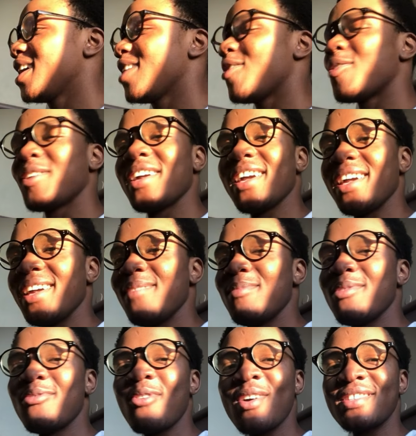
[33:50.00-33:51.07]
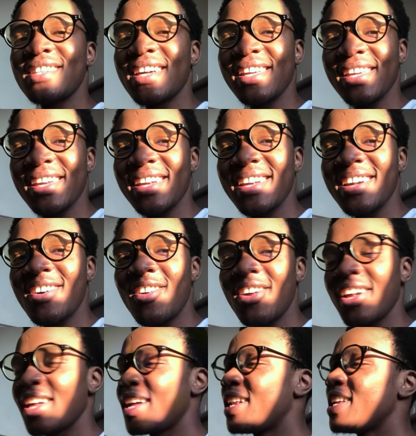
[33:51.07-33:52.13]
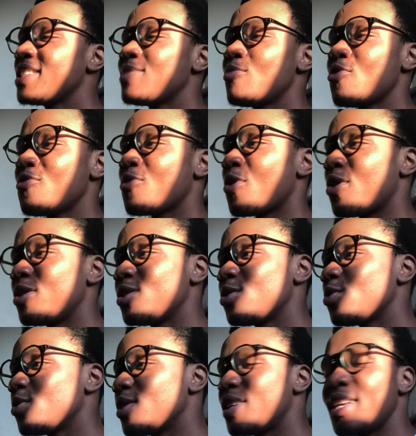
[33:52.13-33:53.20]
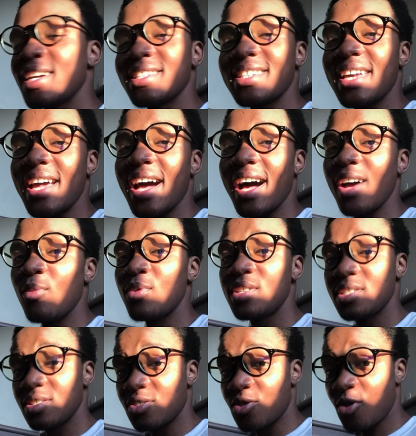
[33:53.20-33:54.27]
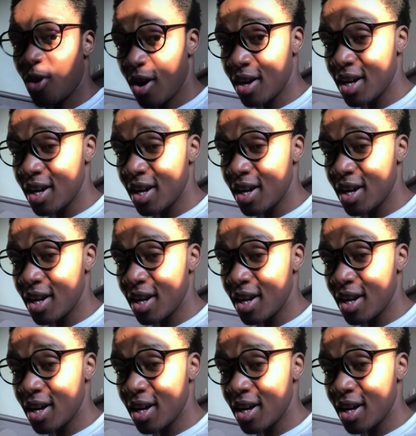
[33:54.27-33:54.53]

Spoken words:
Okay, before I start geeking out again, let's move on to the next AI, which is GROK